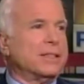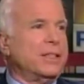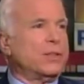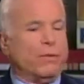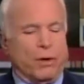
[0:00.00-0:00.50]

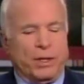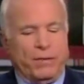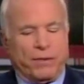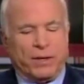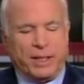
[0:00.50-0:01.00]
He's
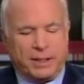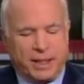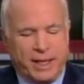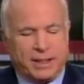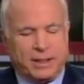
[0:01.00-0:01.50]
voted for
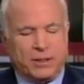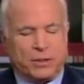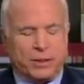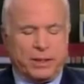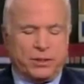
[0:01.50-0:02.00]
tax
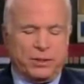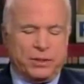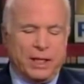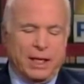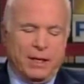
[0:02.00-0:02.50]
increases,